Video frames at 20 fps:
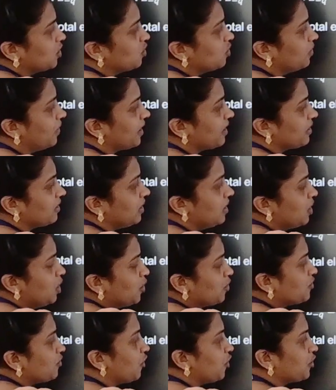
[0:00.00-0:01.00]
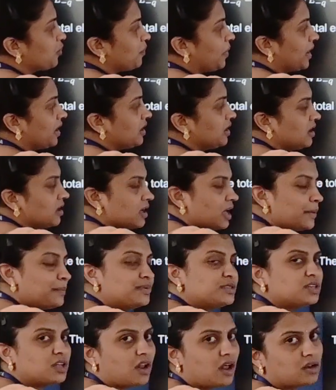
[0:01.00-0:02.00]
Q by 4 pi
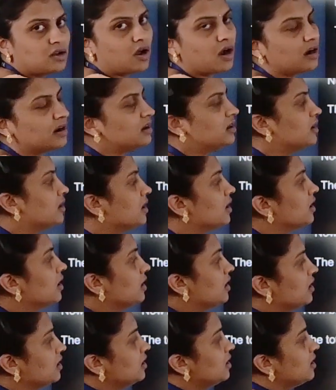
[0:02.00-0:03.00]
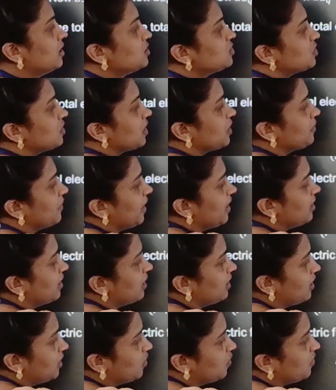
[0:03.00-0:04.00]
epsilon naught. So
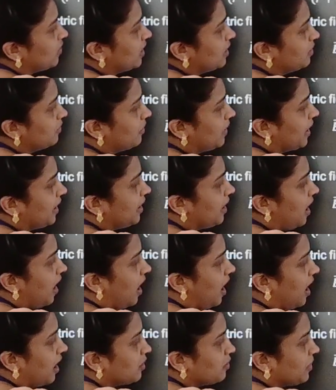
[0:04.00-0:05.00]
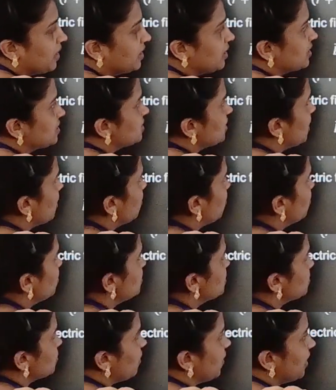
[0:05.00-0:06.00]
remaining 1 by R minus A
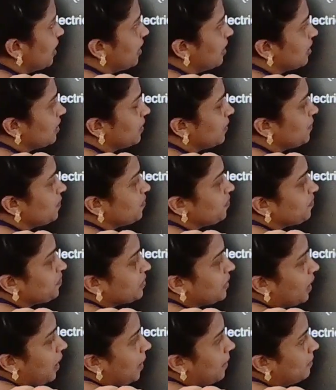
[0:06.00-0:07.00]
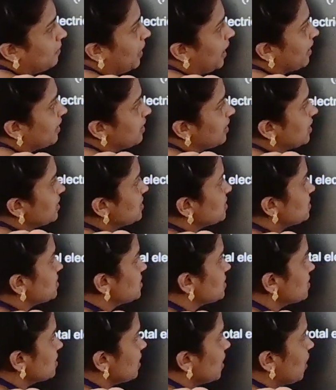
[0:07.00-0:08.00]
whole square
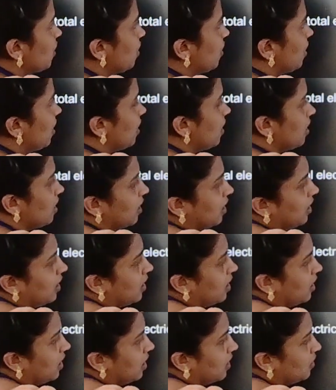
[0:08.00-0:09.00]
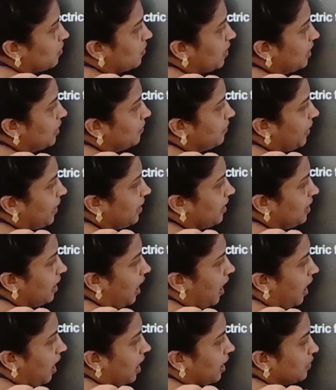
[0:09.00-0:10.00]
minus 1
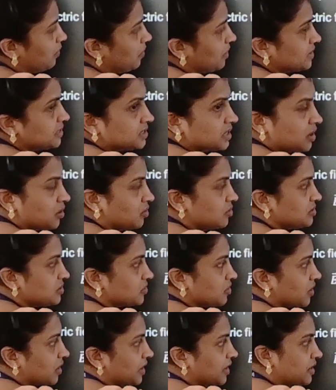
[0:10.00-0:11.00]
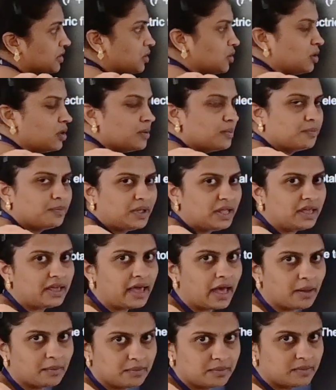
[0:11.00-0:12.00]
by R plus A whole square into P
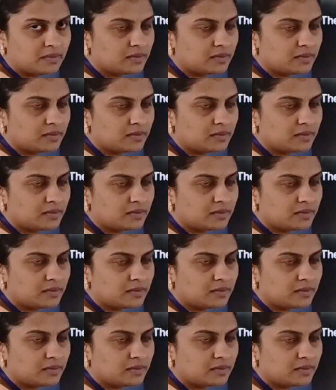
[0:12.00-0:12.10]
cap.